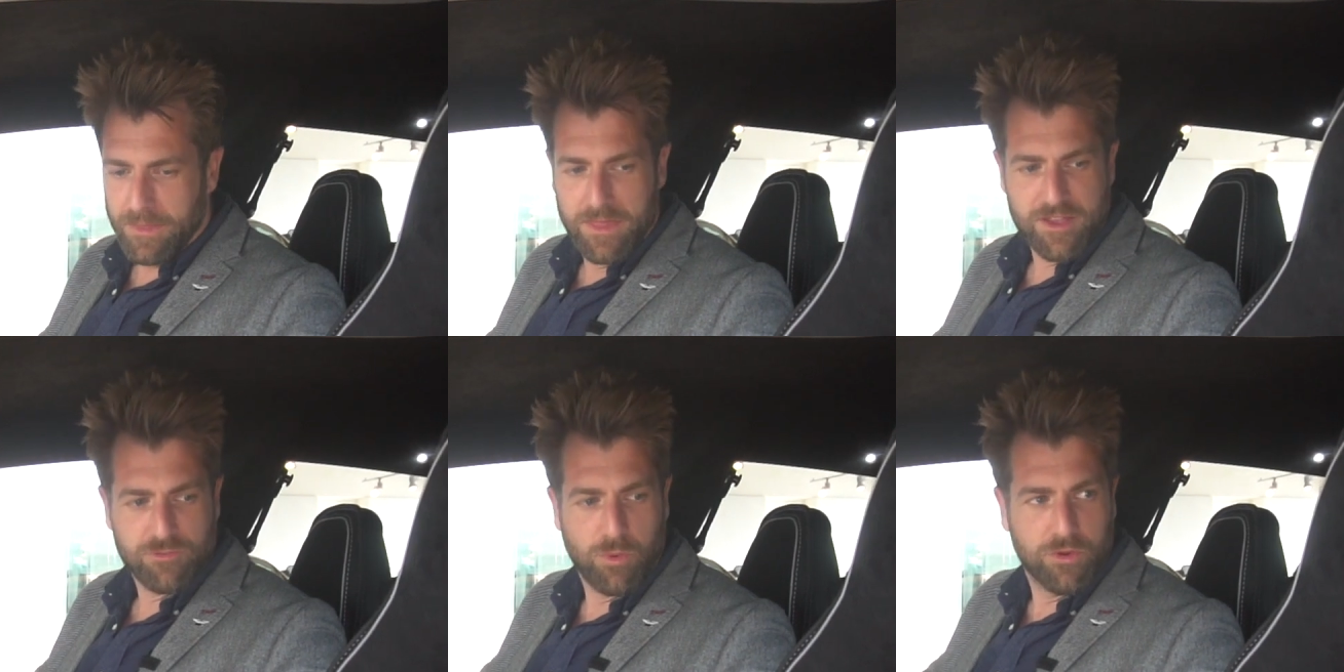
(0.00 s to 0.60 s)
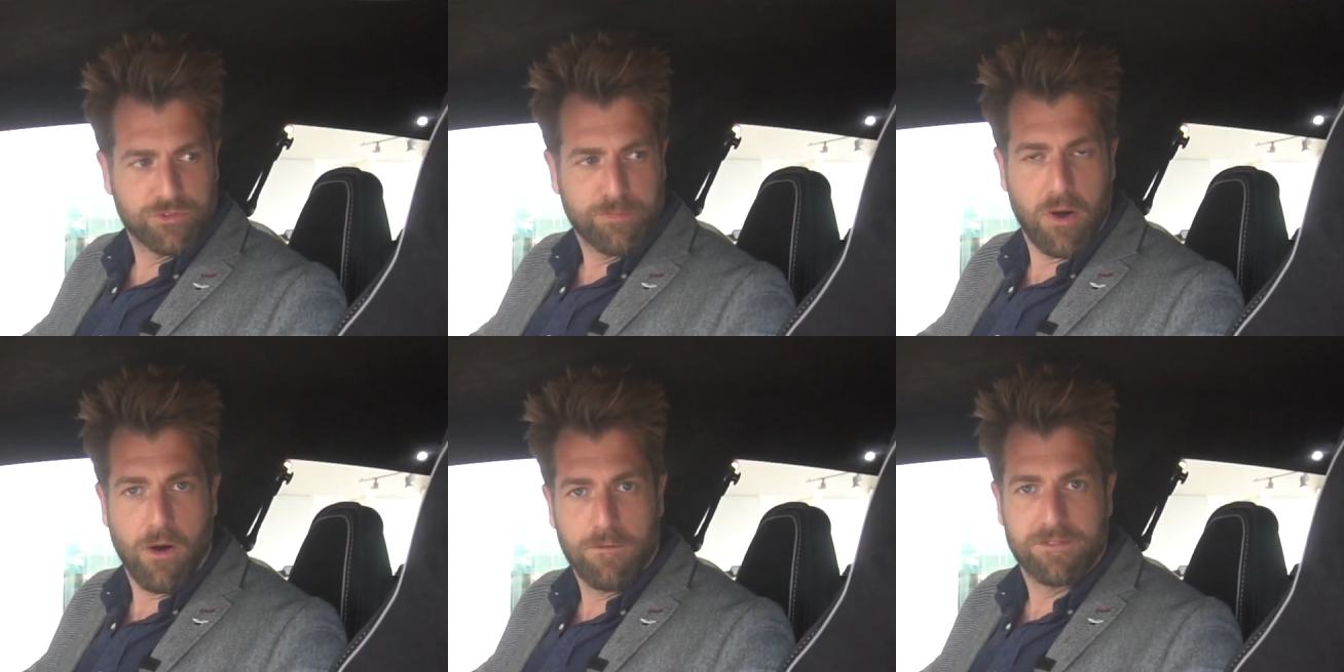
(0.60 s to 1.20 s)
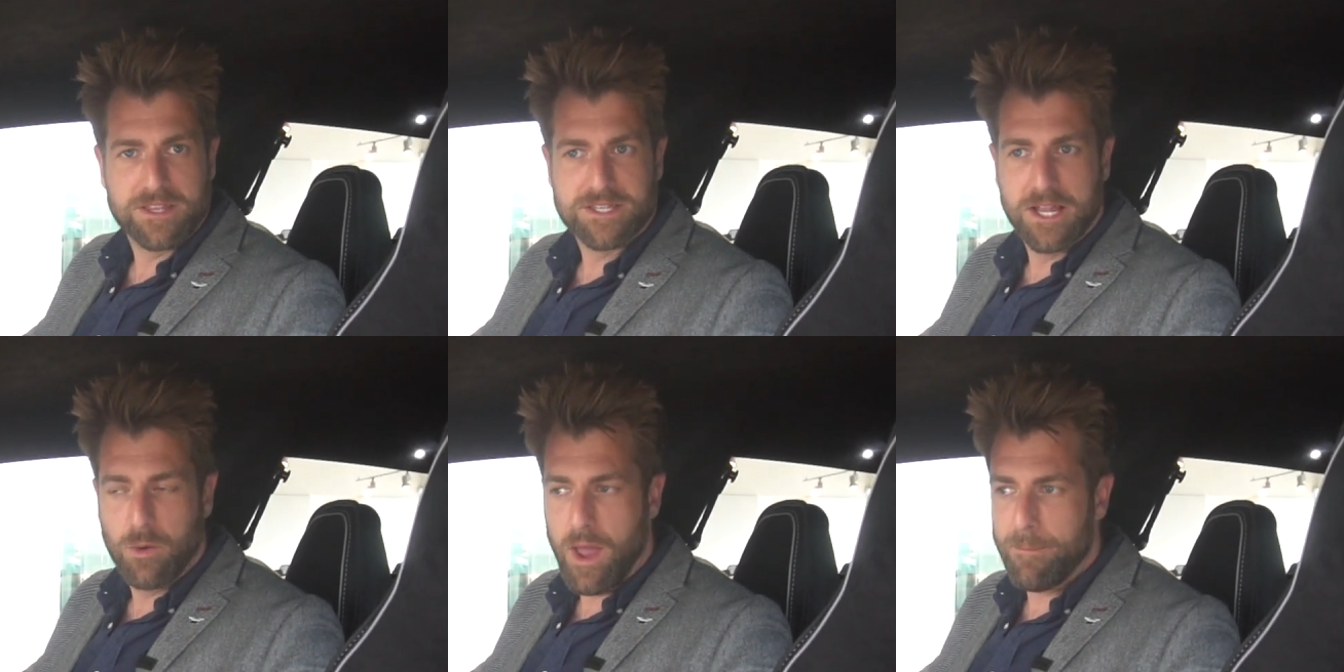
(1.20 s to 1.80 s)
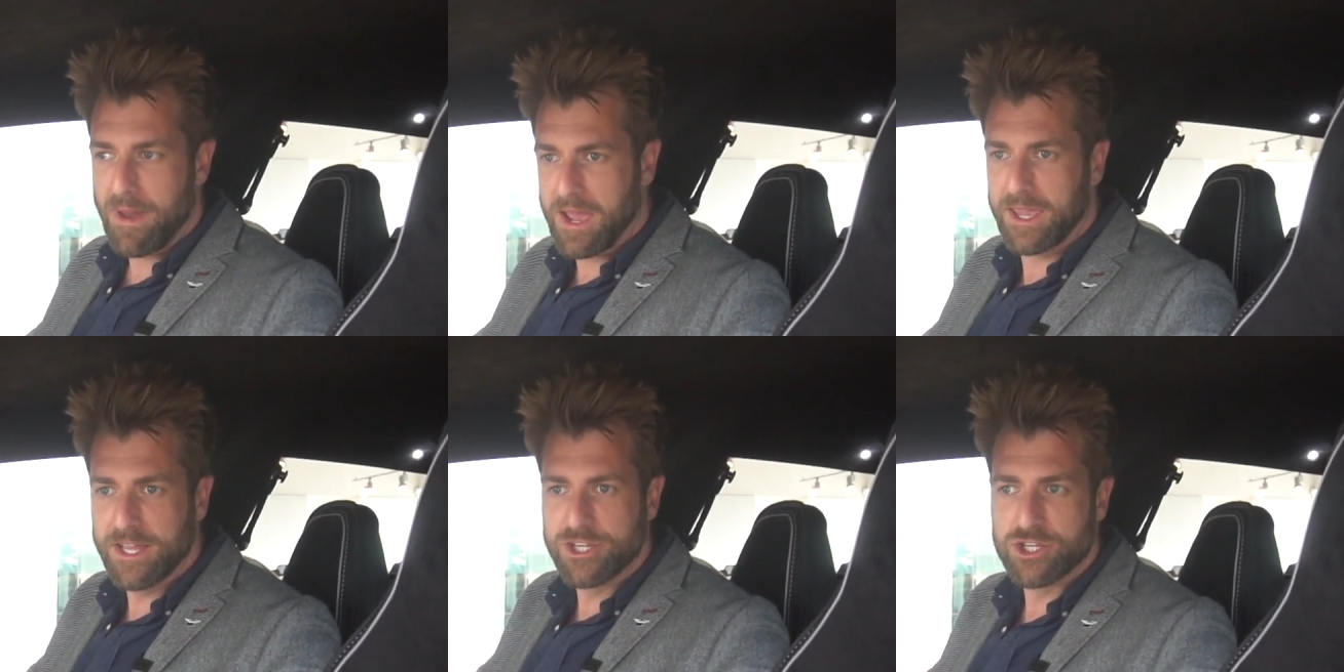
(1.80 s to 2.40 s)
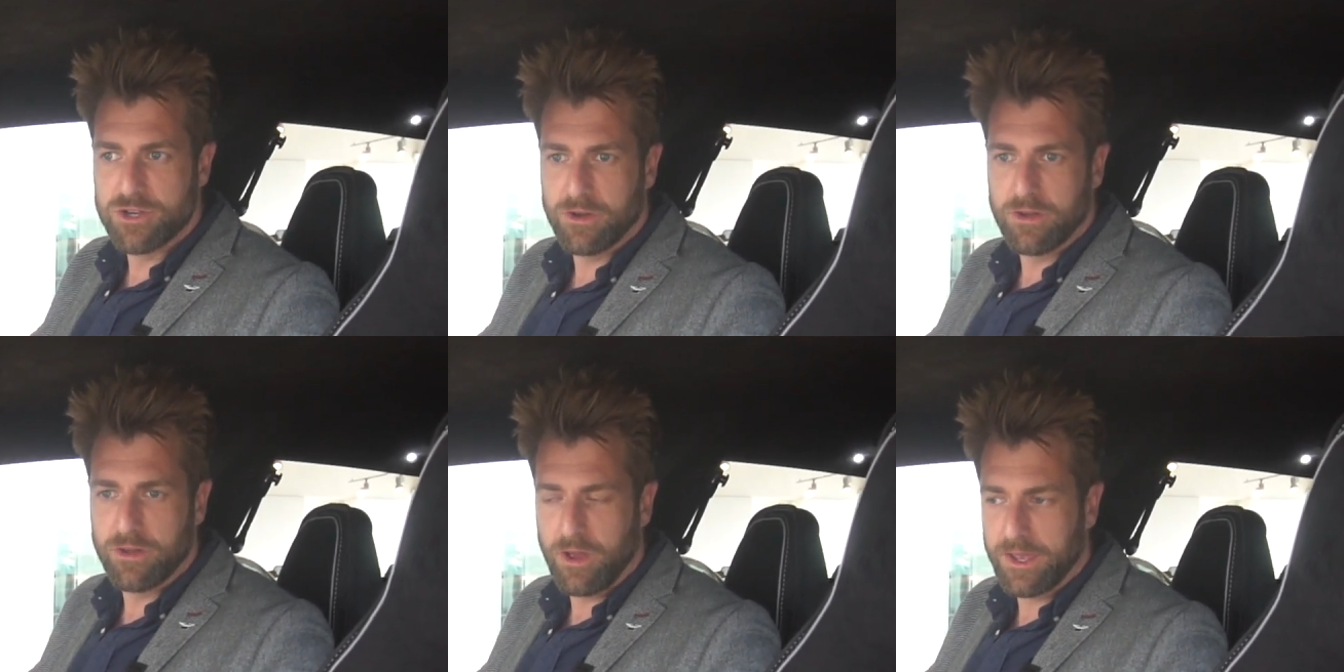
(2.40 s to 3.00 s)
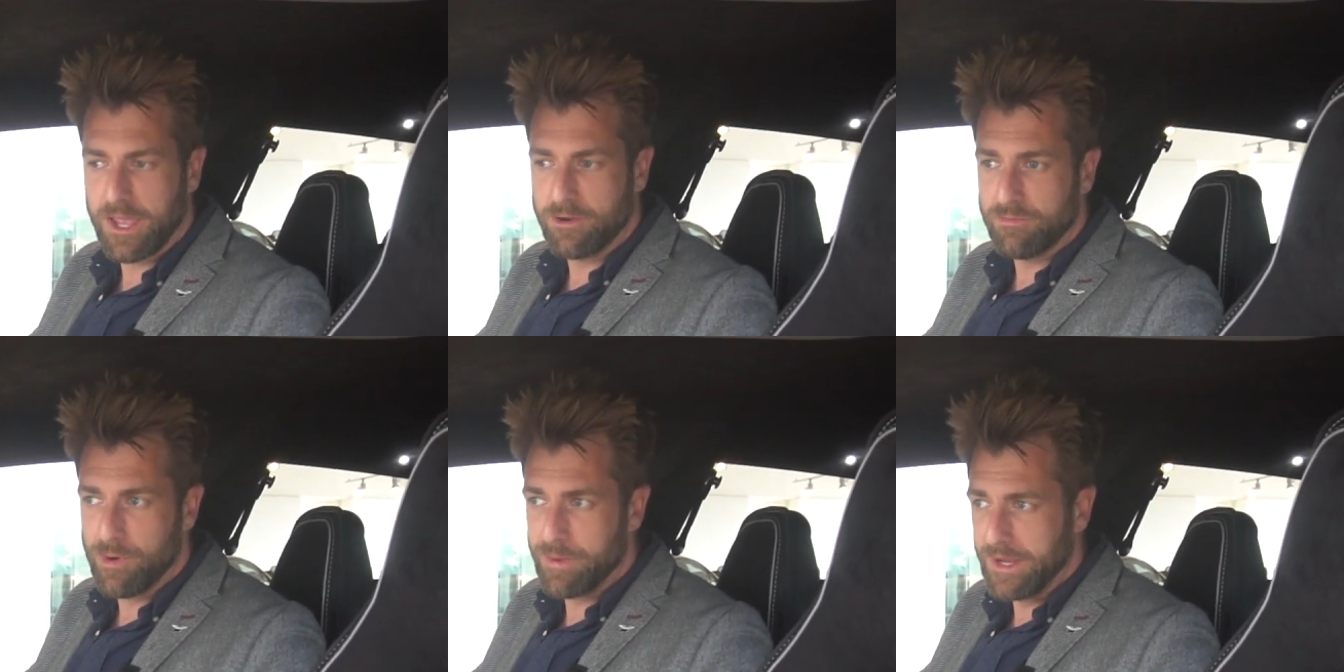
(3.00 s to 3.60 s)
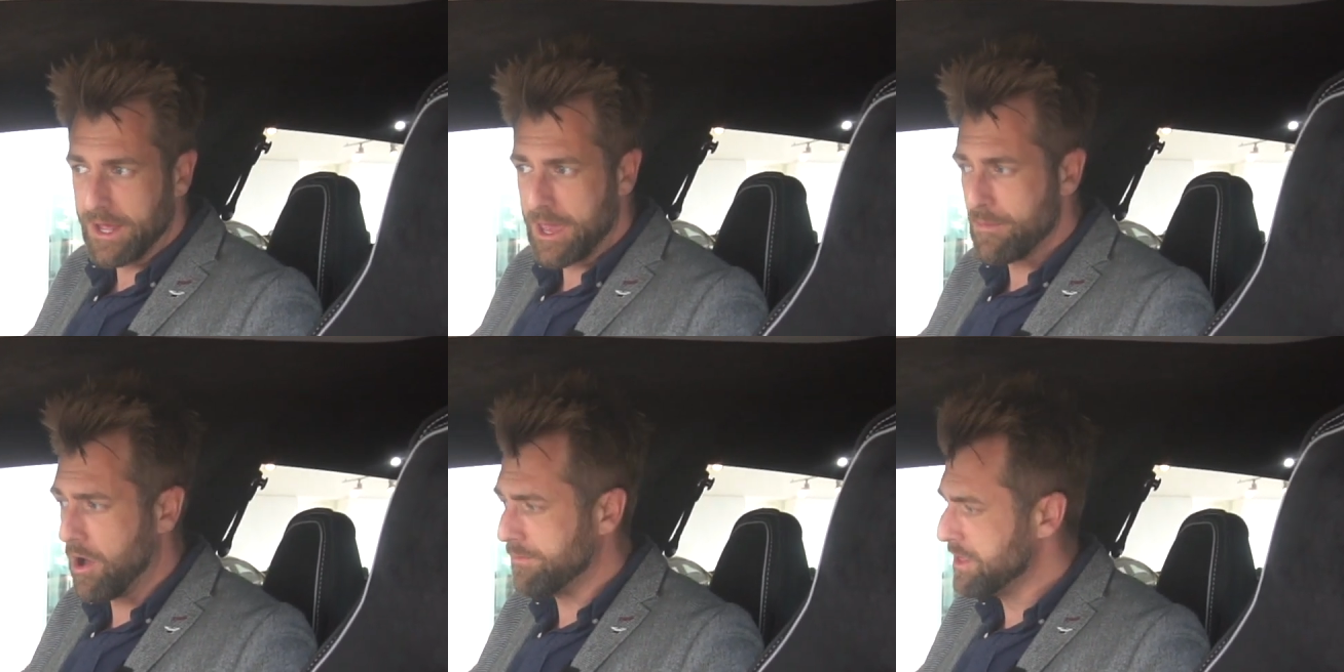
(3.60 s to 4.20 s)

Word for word: this was part of the silhouette package, uh, again on Rapide AMR.